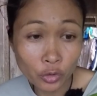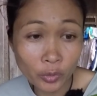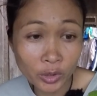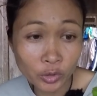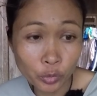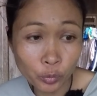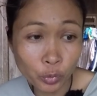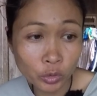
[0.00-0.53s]

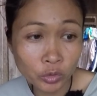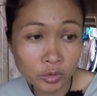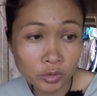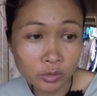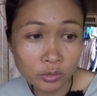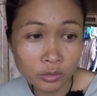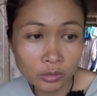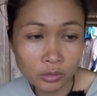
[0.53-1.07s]
when you put
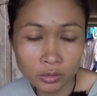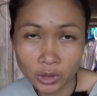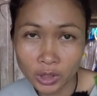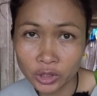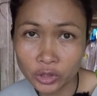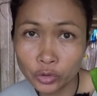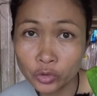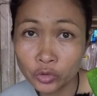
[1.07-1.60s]

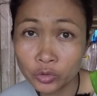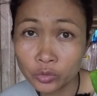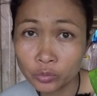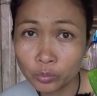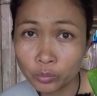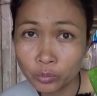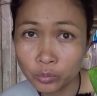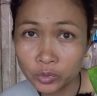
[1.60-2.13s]
in your
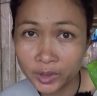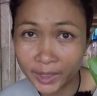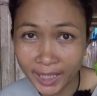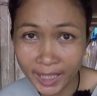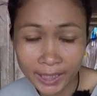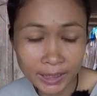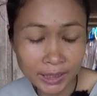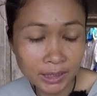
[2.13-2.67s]

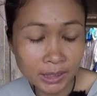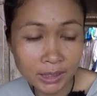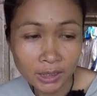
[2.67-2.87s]
skin,